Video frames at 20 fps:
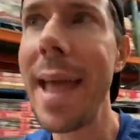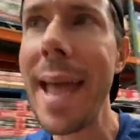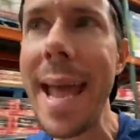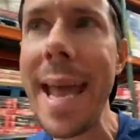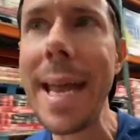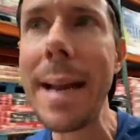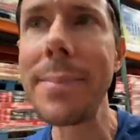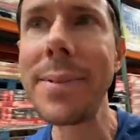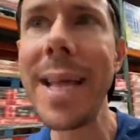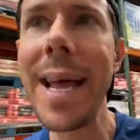
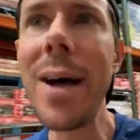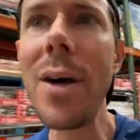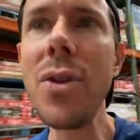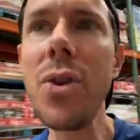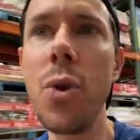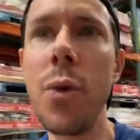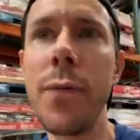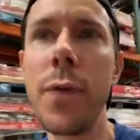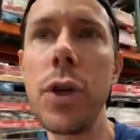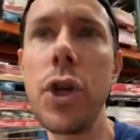And I'm telling
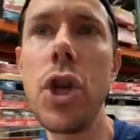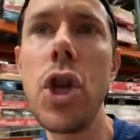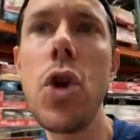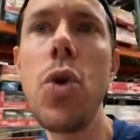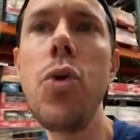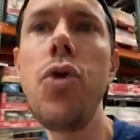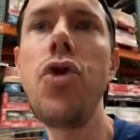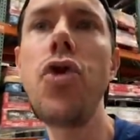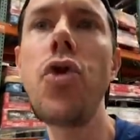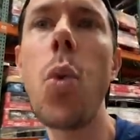you, for
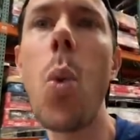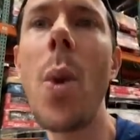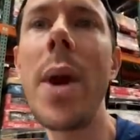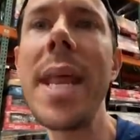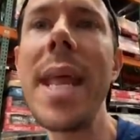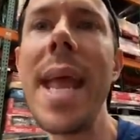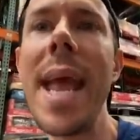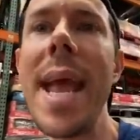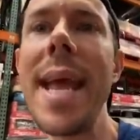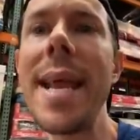two
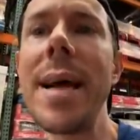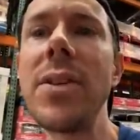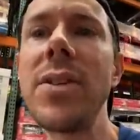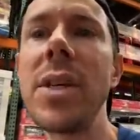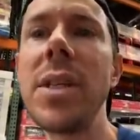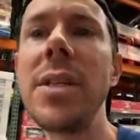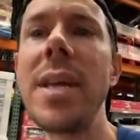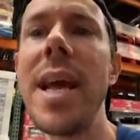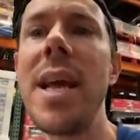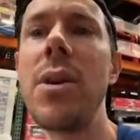28 ounce
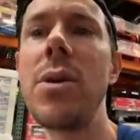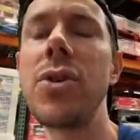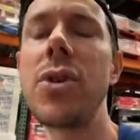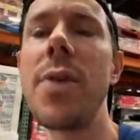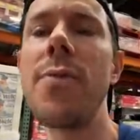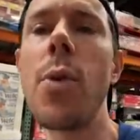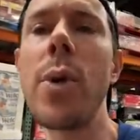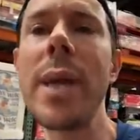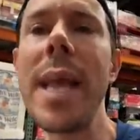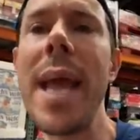containers
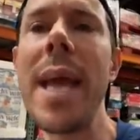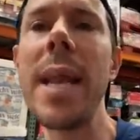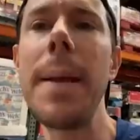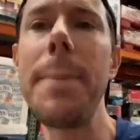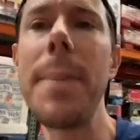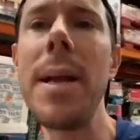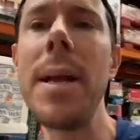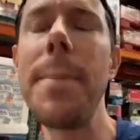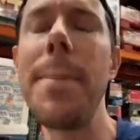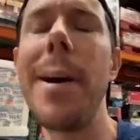of organic
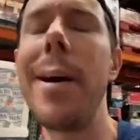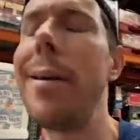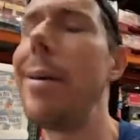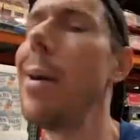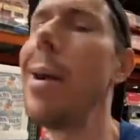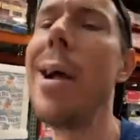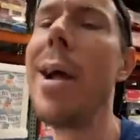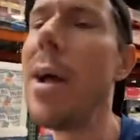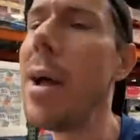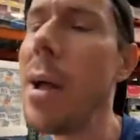peanut butter,
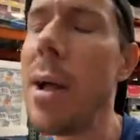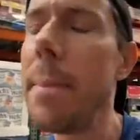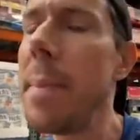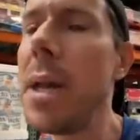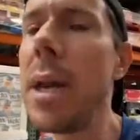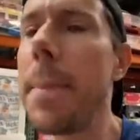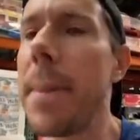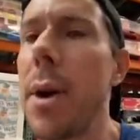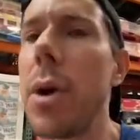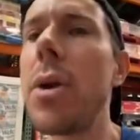
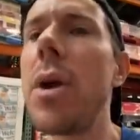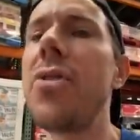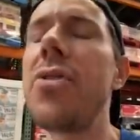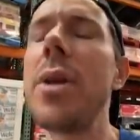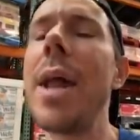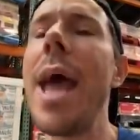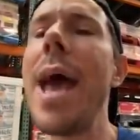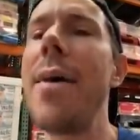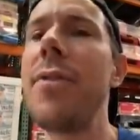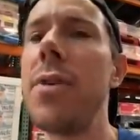peanut butter doesn't
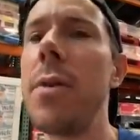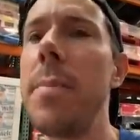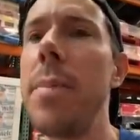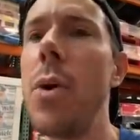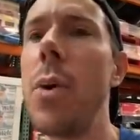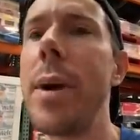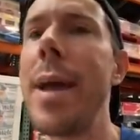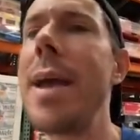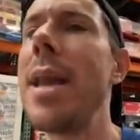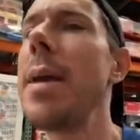have to be
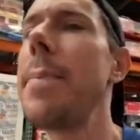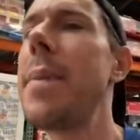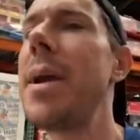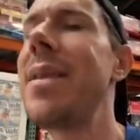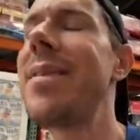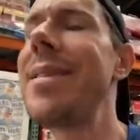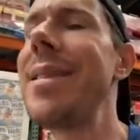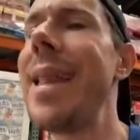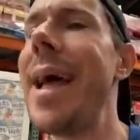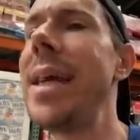organic, but
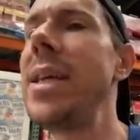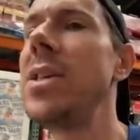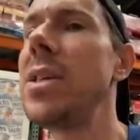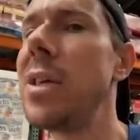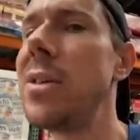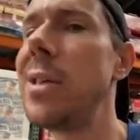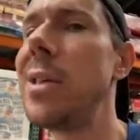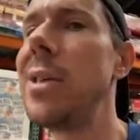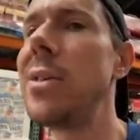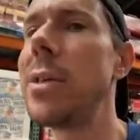it's nice
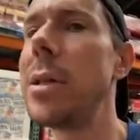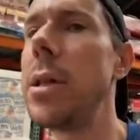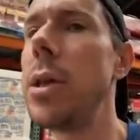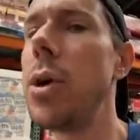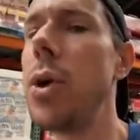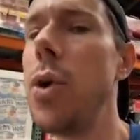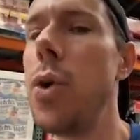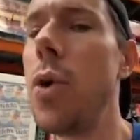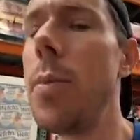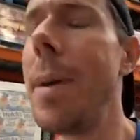because it is a
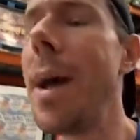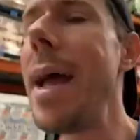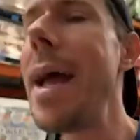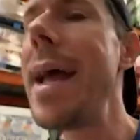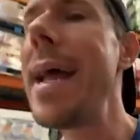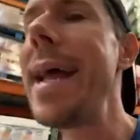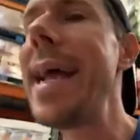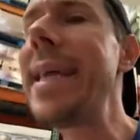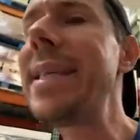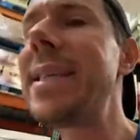legume.
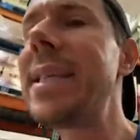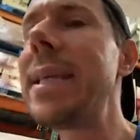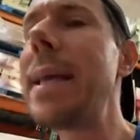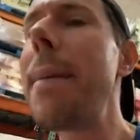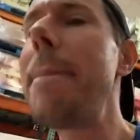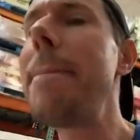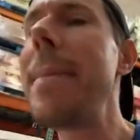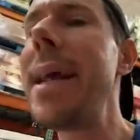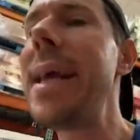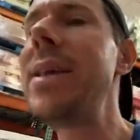It's an
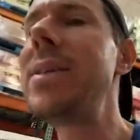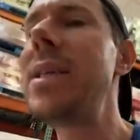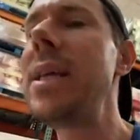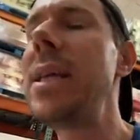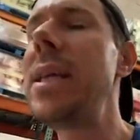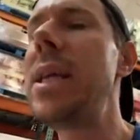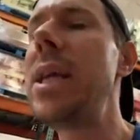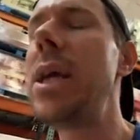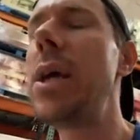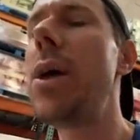
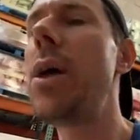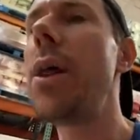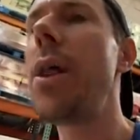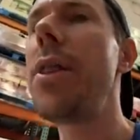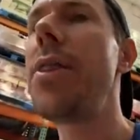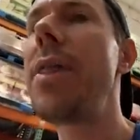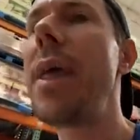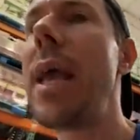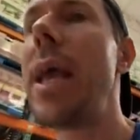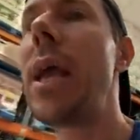amazing deal.
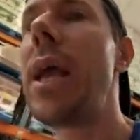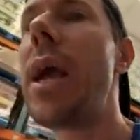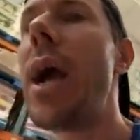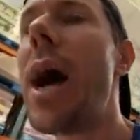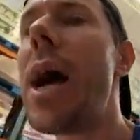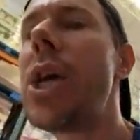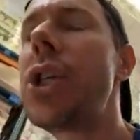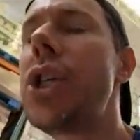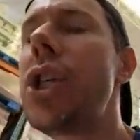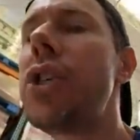Thank
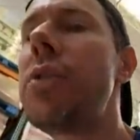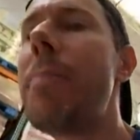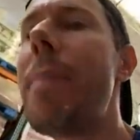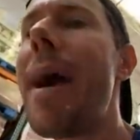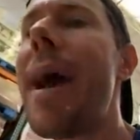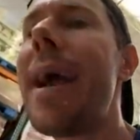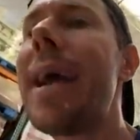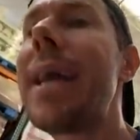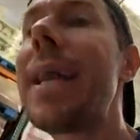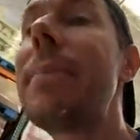gosh it's back.